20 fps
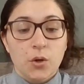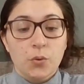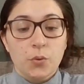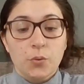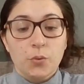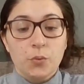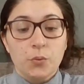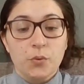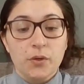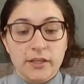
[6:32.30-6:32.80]

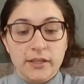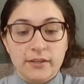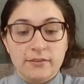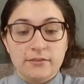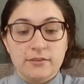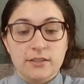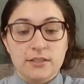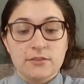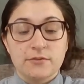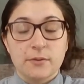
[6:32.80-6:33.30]
We give
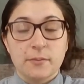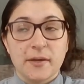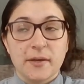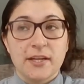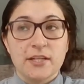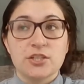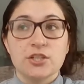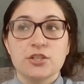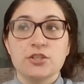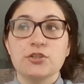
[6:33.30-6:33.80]
these for
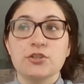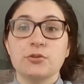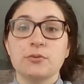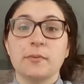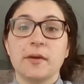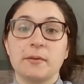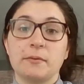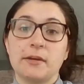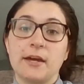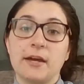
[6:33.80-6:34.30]
patients who
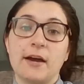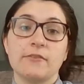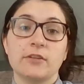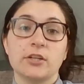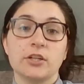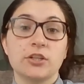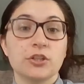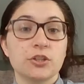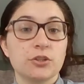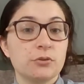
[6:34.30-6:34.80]
maybe have an
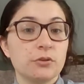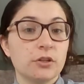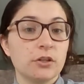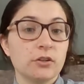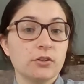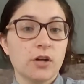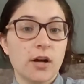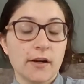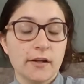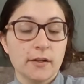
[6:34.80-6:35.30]
acute or
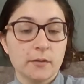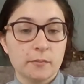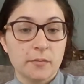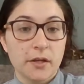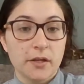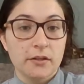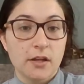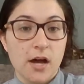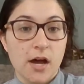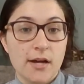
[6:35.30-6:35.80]
chronic
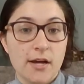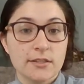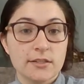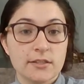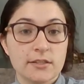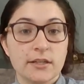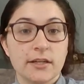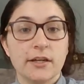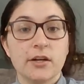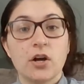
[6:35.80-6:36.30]
blood
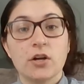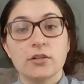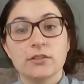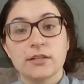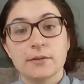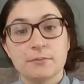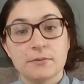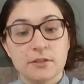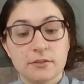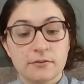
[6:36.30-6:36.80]
loss and all
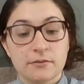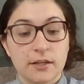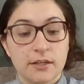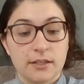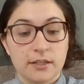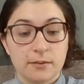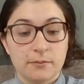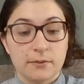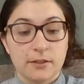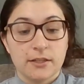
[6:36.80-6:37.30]
types of
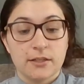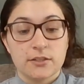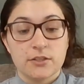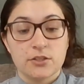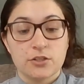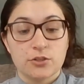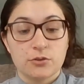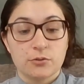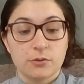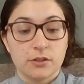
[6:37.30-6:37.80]

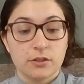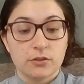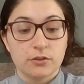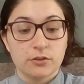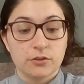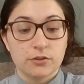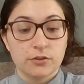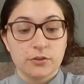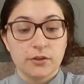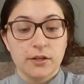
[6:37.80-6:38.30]
anemias, to
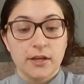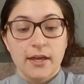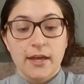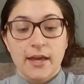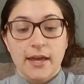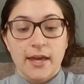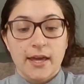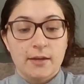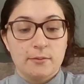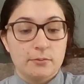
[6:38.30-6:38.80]
include
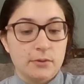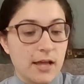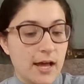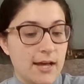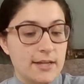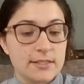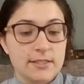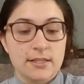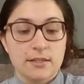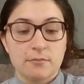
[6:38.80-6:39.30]

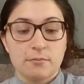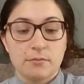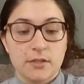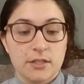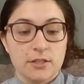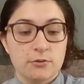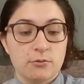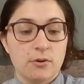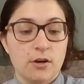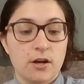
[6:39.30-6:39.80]
aplastic,
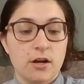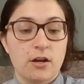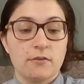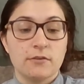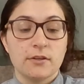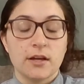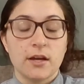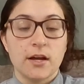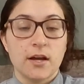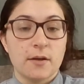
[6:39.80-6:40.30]

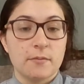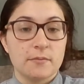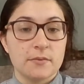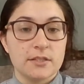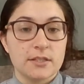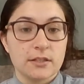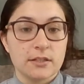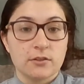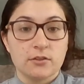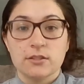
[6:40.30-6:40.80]
B12,
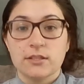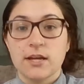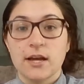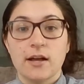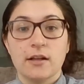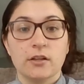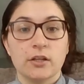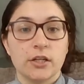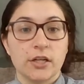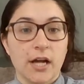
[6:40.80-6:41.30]
sickle
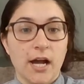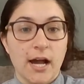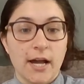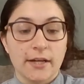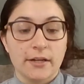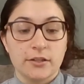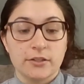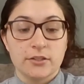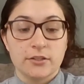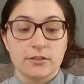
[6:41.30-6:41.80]
cell, or
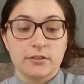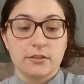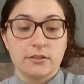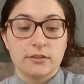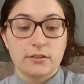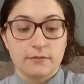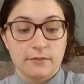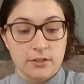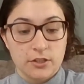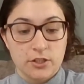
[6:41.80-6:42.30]
iron
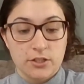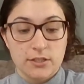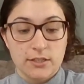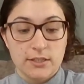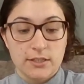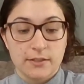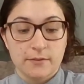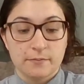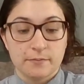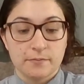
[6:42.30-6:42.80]
deficiency.